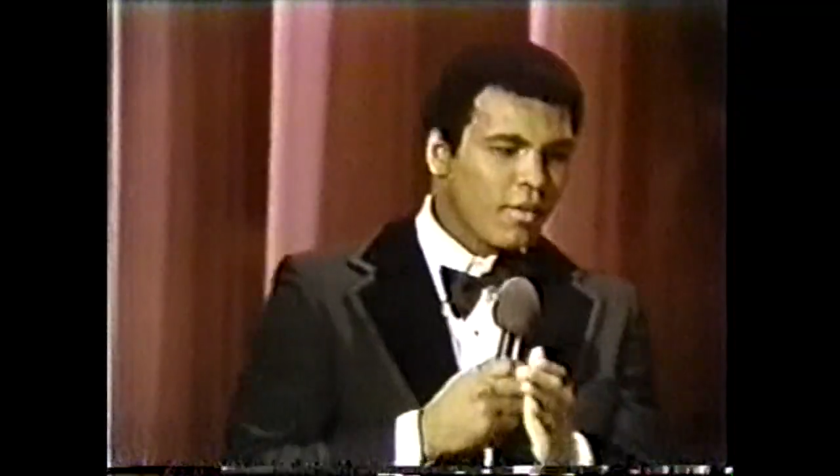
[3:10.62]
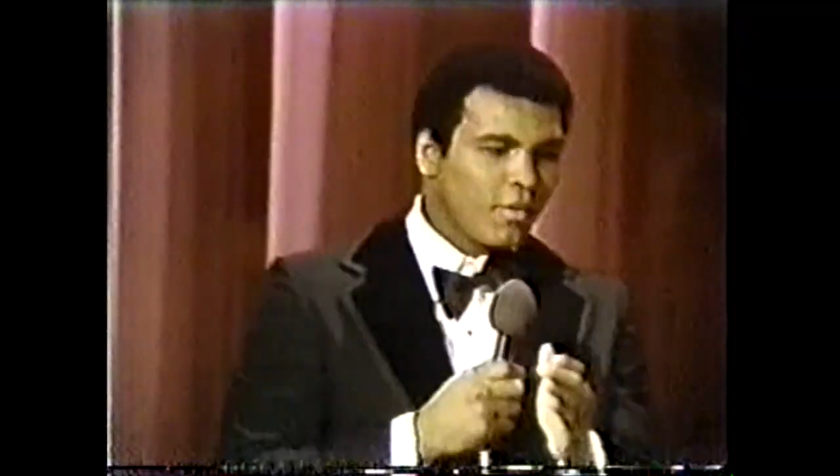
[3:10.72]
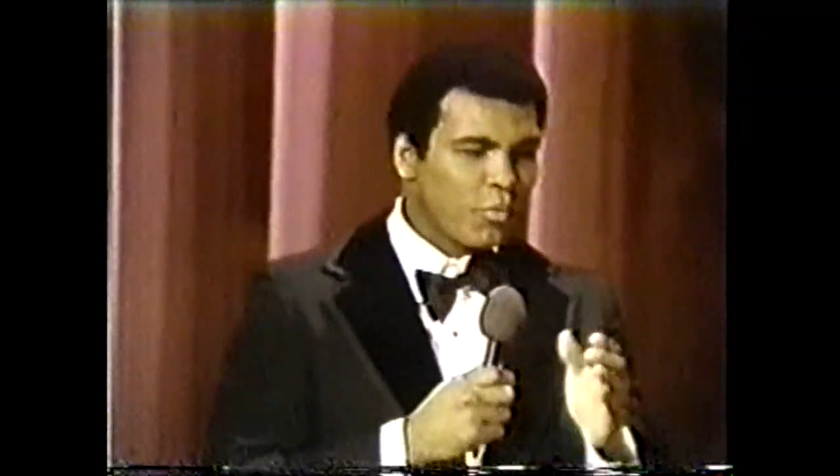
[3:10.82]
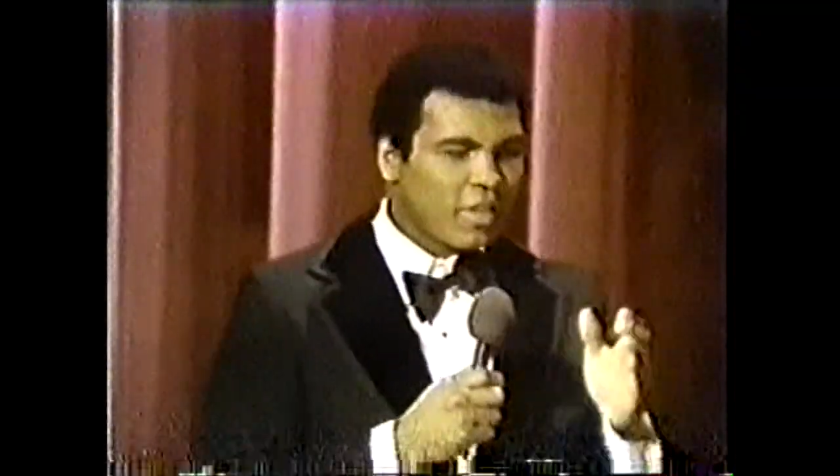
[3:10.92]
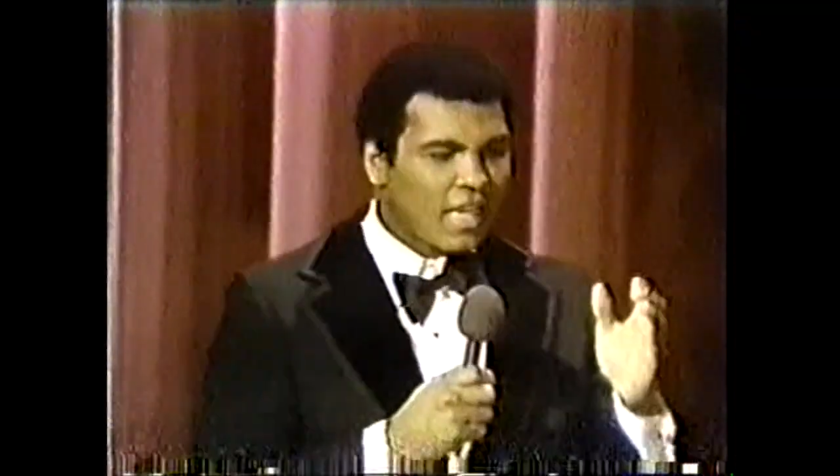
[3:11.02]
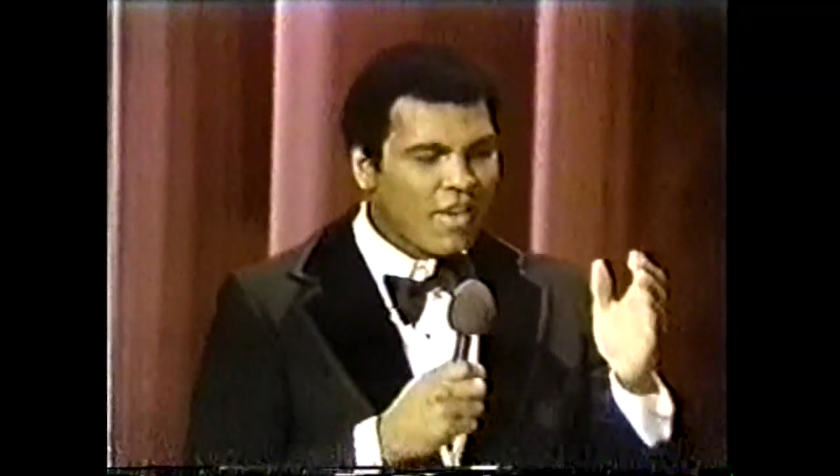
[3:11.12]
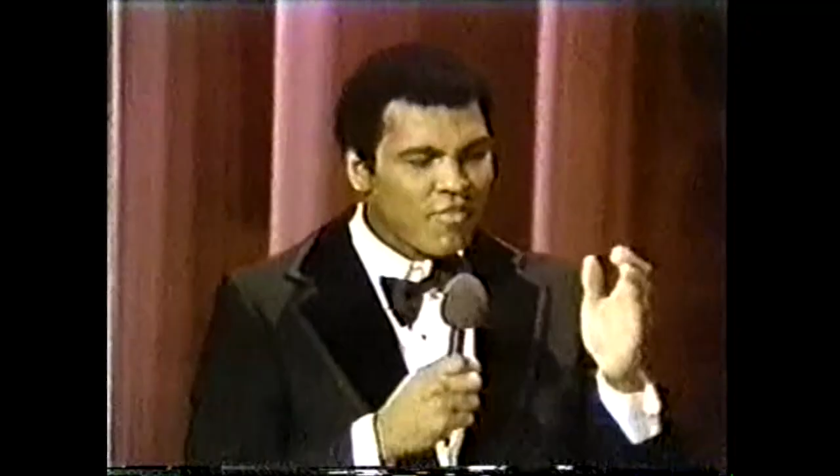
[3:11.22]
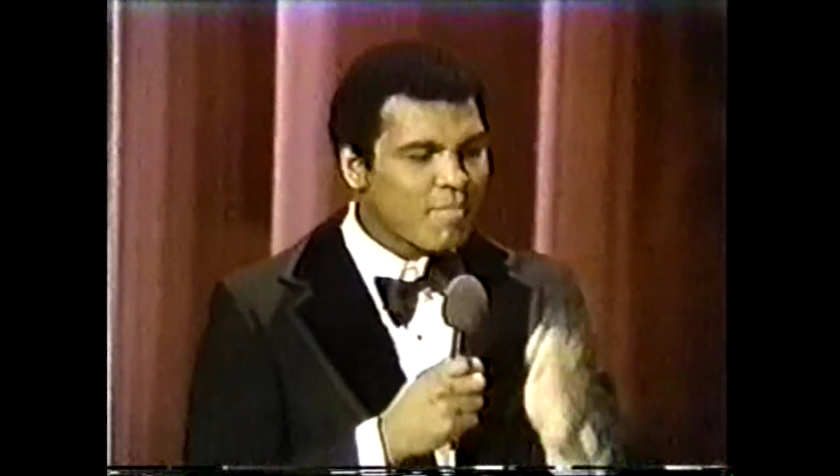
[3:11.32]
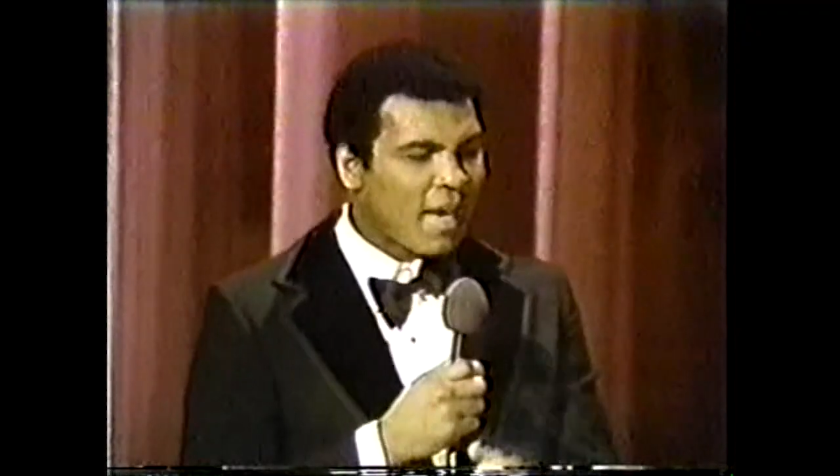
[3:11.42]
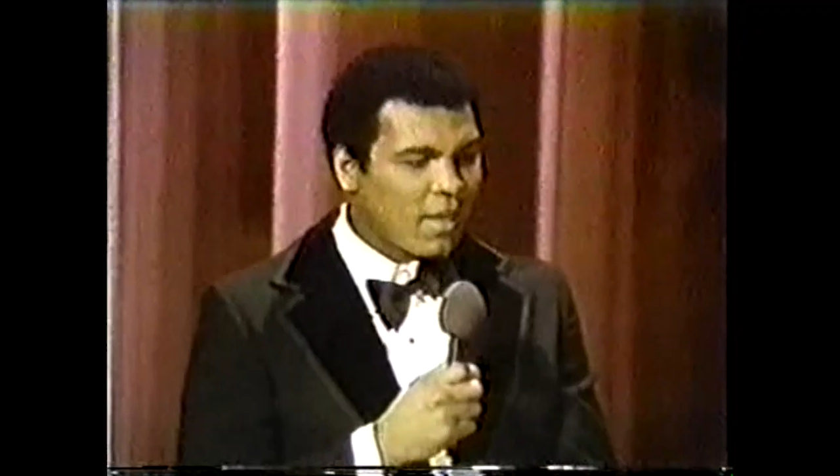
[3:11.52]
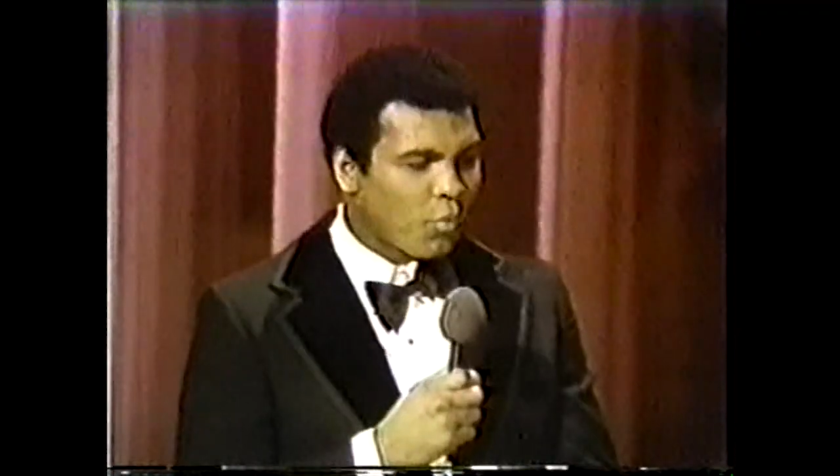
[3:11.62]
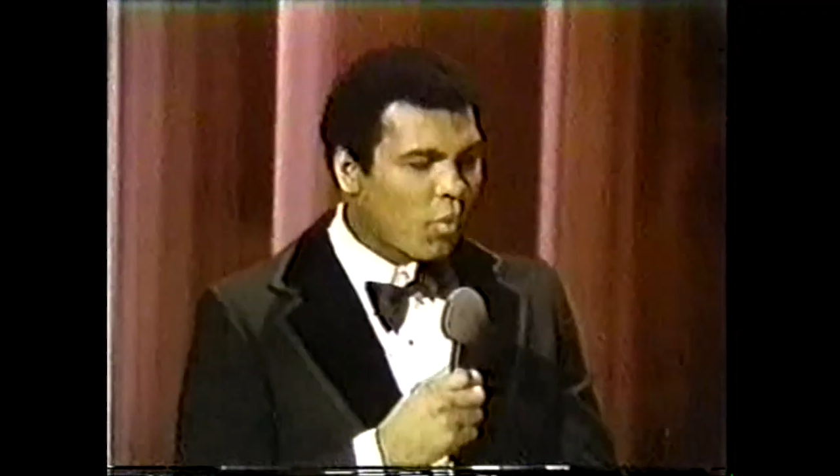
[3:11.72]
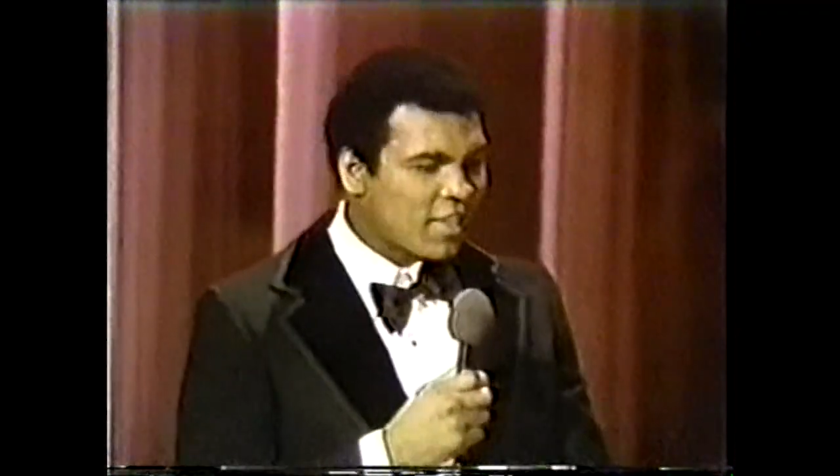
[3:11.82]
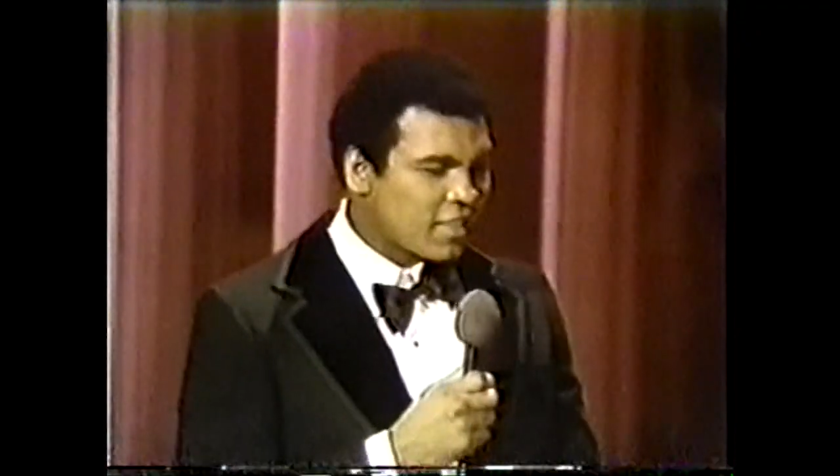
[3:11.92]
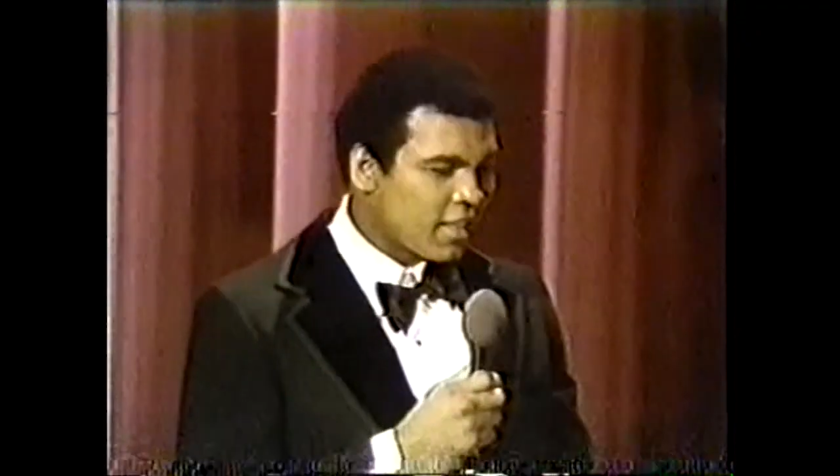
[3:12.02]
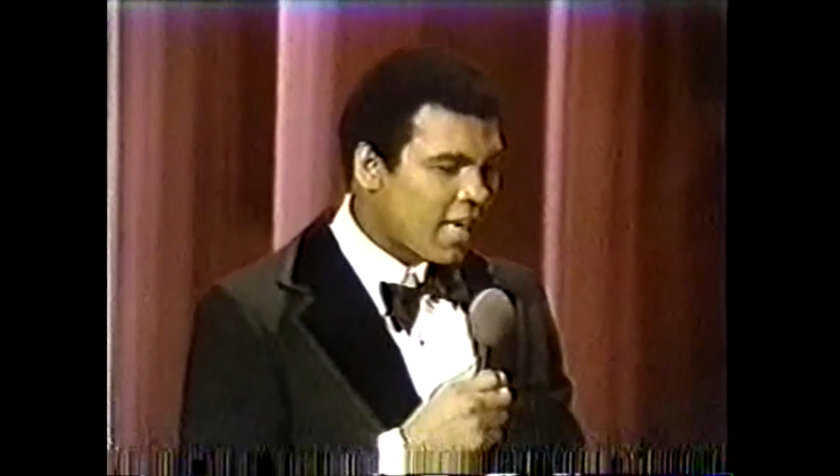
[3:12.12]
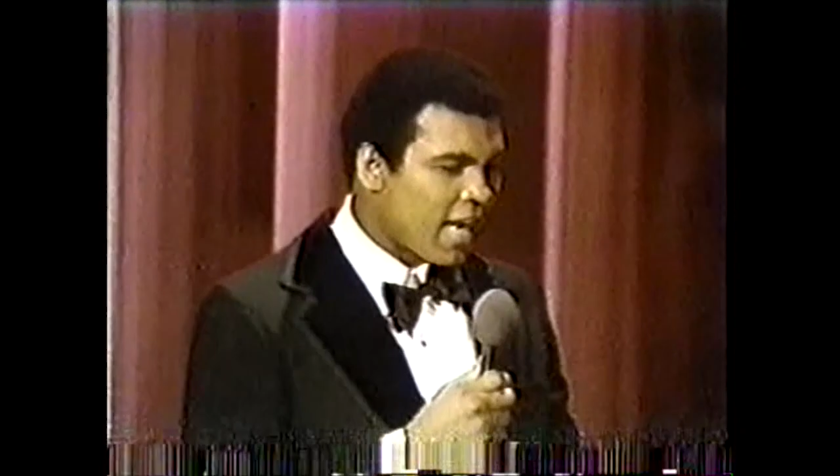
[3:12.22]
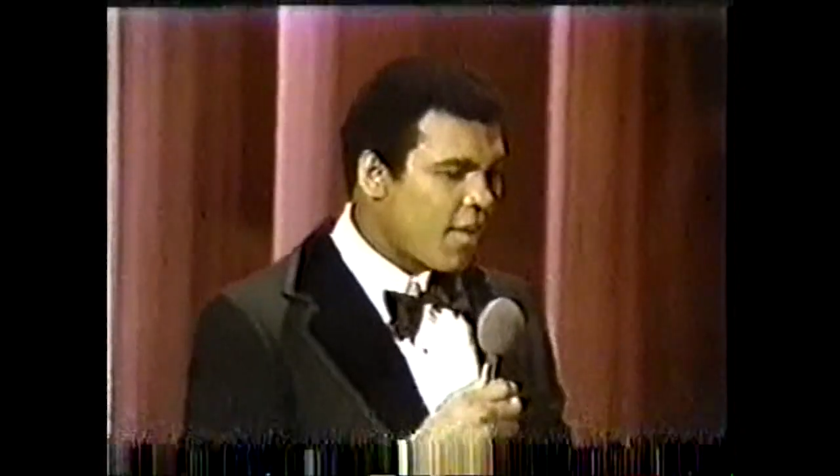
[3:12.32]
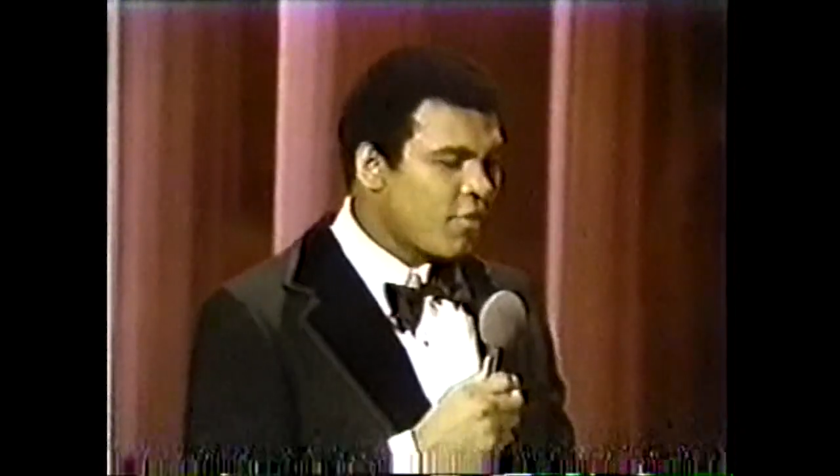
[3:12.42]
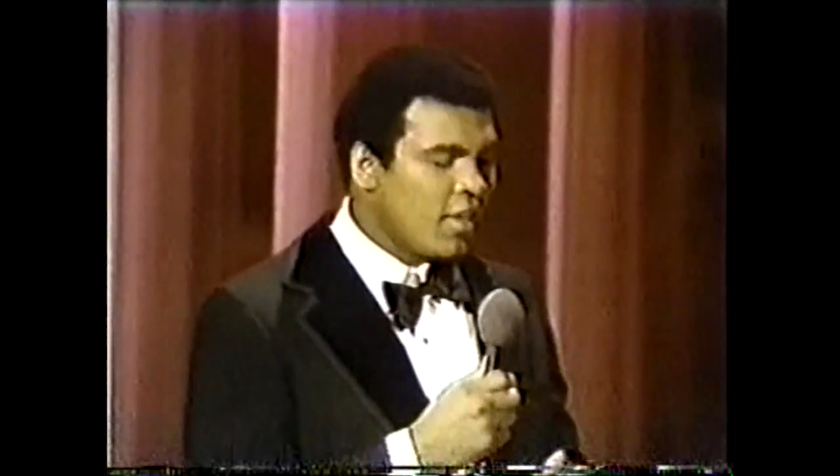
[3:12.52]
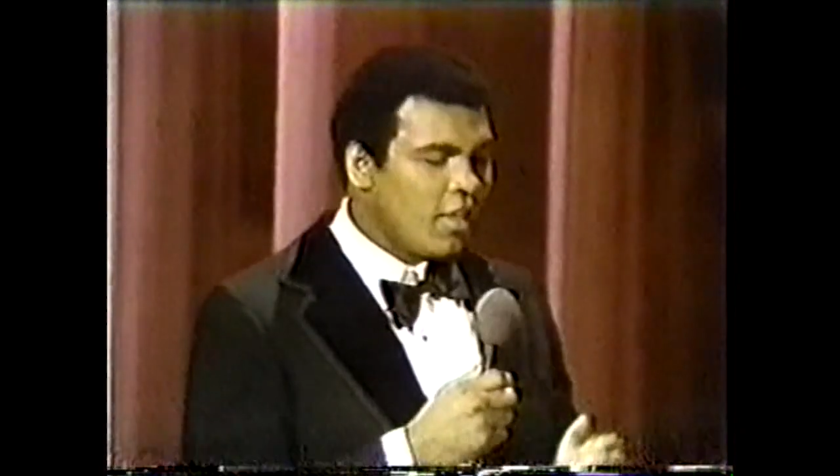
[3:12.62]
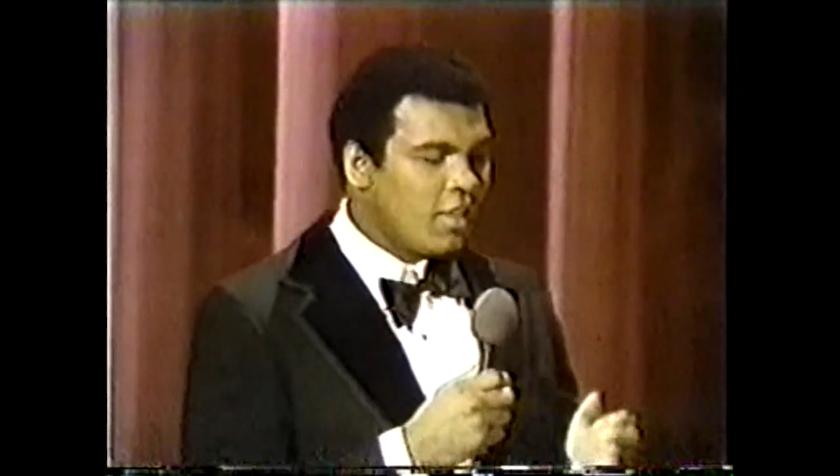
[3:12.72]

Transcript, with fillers: here and with everybody watching live,